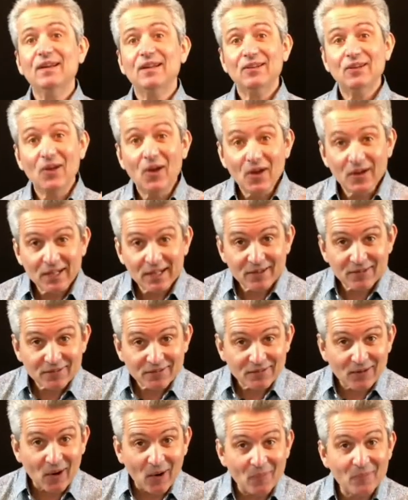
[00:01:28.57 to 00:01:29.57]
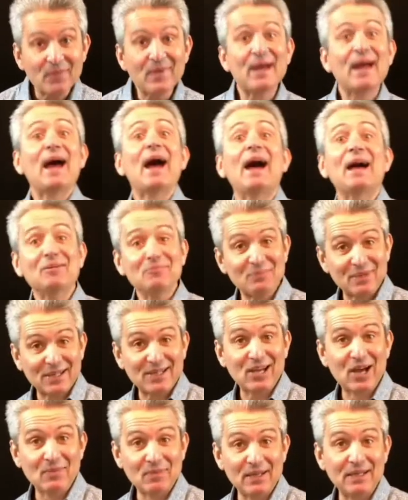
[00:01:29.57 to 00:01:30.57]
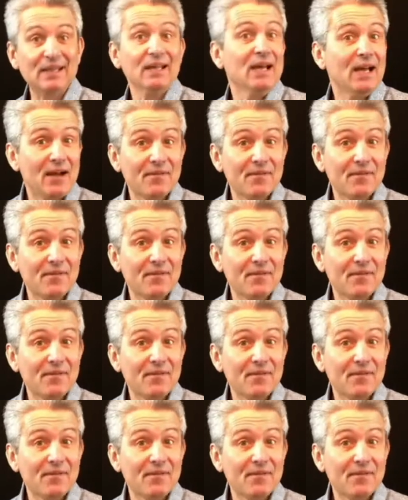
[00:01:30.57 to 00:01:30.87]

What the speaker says: learning from, and becoming.